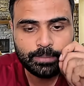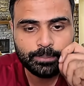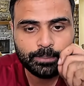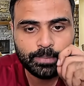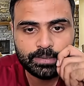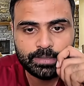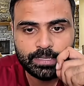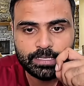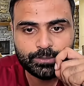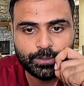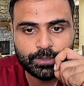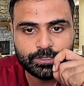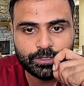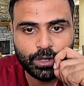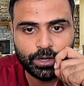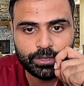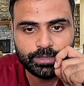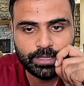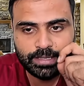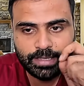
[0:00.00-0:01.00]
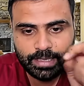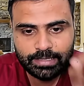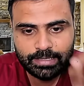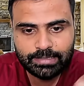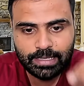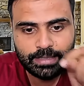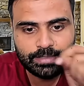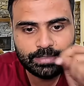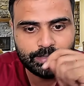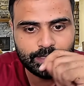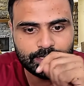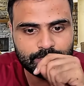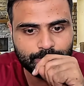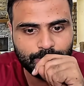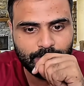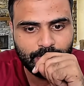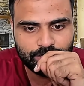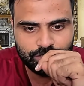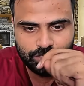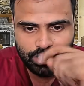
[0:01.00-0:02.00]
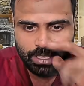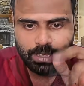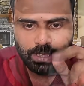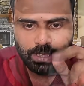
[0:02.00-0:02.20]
but this was not the case in this match.